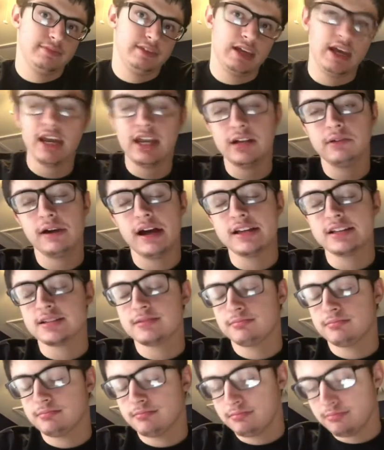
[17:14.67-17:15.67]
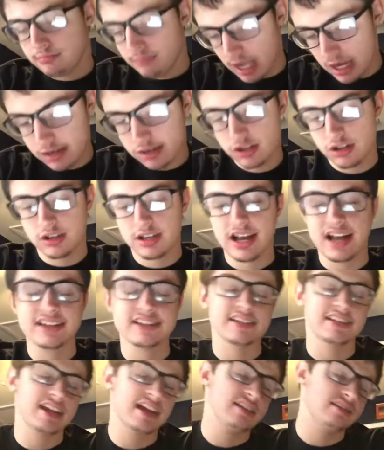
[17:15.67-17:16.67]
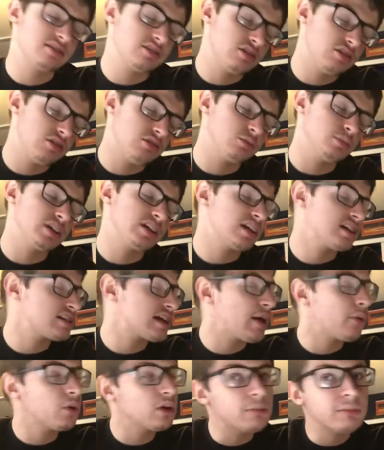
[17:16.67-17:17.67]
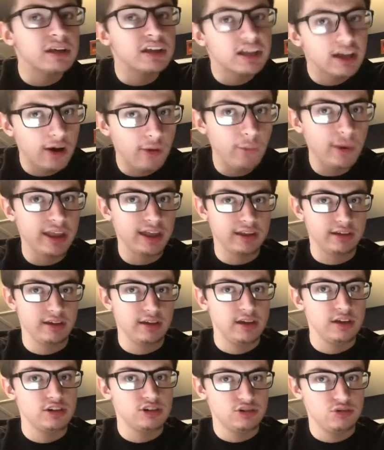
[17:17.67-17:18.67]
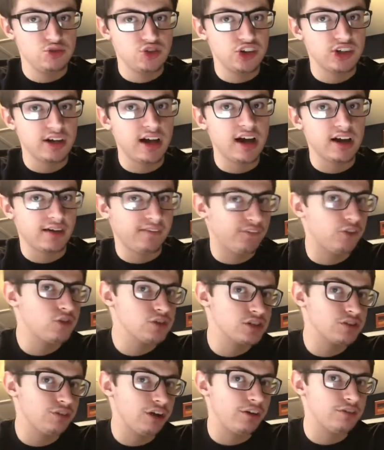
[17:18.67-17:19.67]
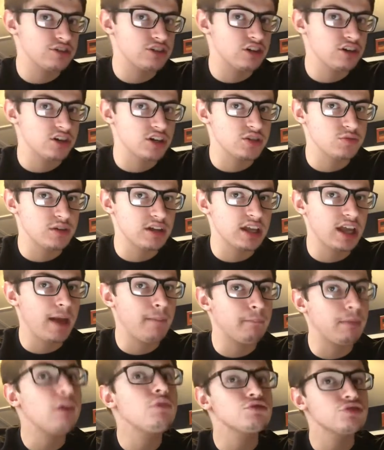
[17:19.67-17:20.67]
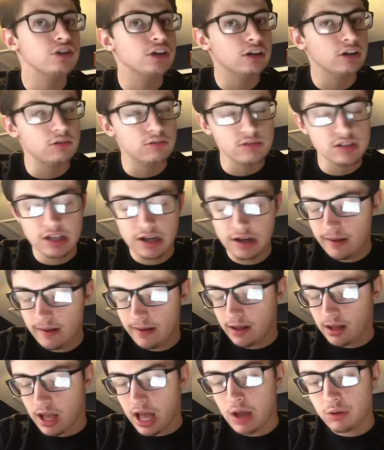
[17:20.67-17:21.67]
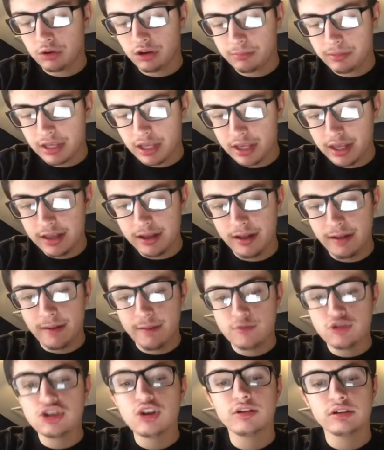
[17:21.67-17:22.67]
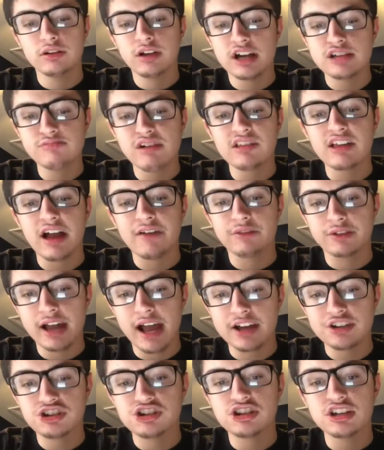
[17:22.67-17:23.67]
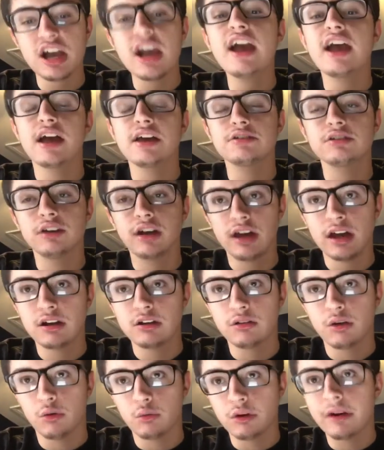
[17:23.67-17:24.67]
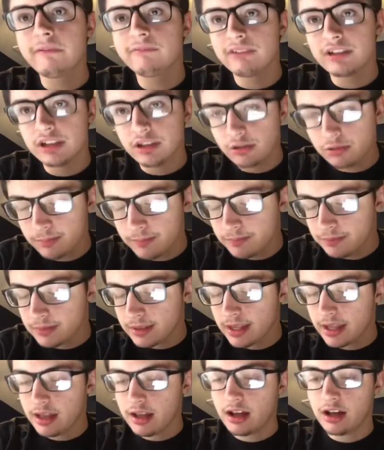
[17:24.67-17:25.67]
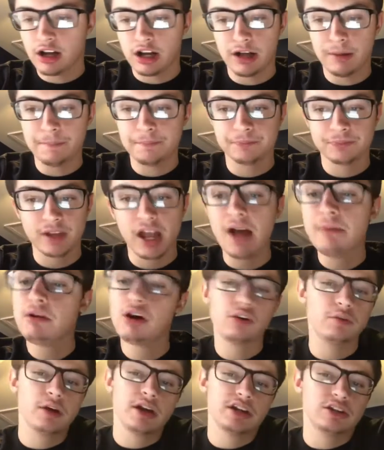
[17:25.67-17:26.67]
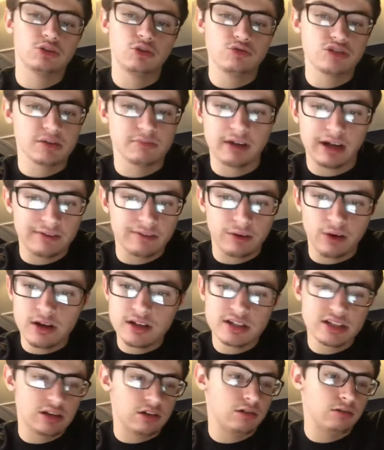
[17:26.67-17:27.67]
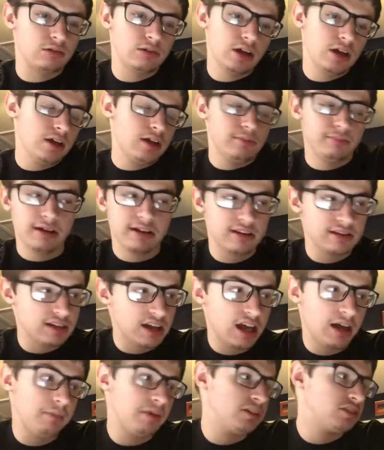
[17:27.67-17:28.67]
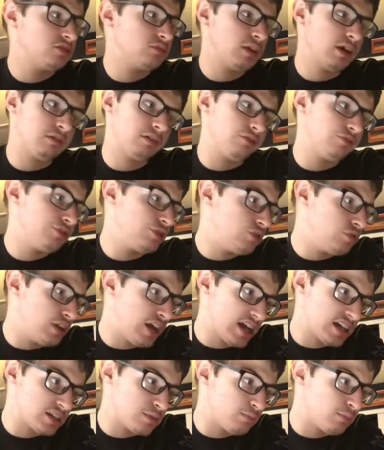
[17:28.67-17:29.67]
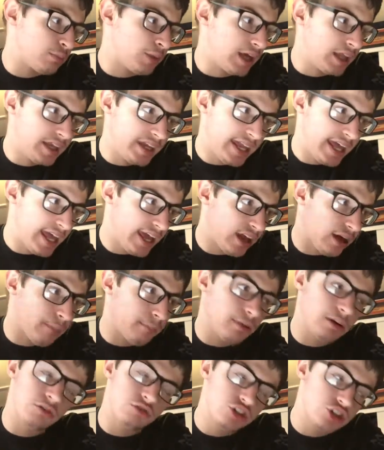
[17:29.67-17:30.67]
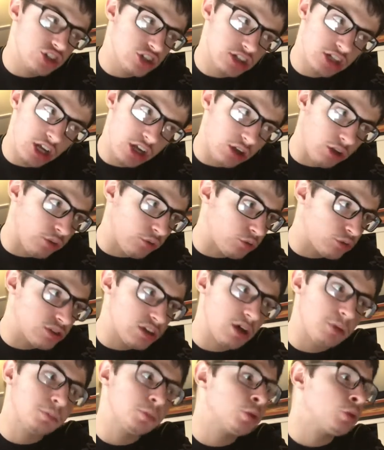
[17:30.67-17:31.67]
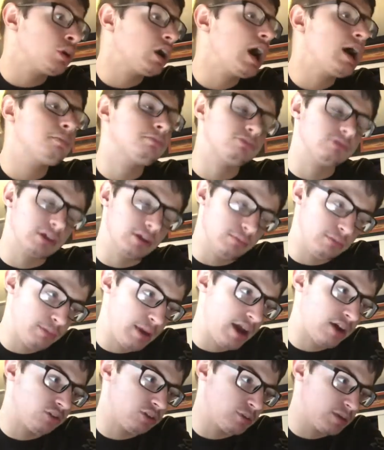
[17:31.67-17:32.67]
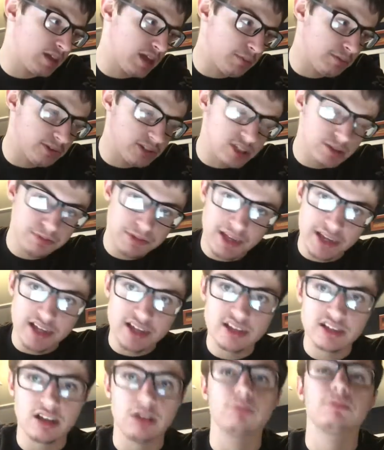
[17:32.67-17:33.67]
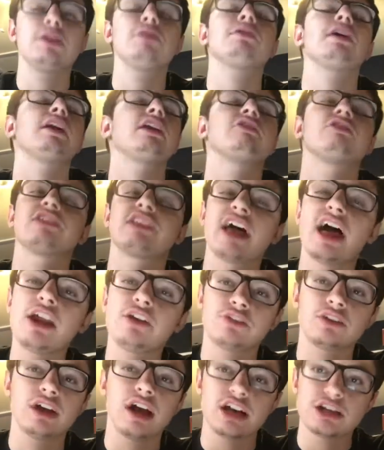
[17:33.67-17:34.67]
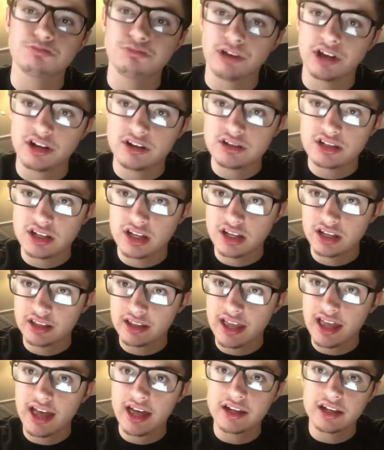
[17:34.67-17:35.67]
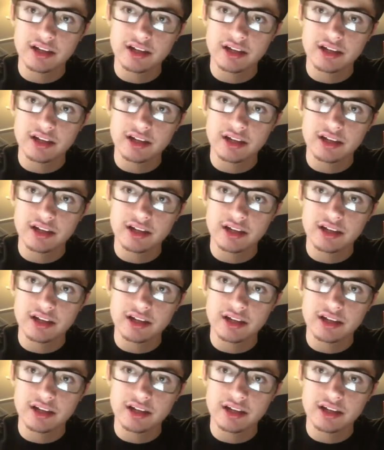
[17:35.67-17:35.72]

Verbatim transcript: Anyways, make sure you guys stay tuned because I will be going to Chicago for Survivor Series weekend, both shows. I will be showing you guys my live reactions and a review. Um, I'm already losing my voice, so by the time I do my review next Monday on both shows, I'll probably barely be able to speak, so be ready for that if you guys plan on seeing that.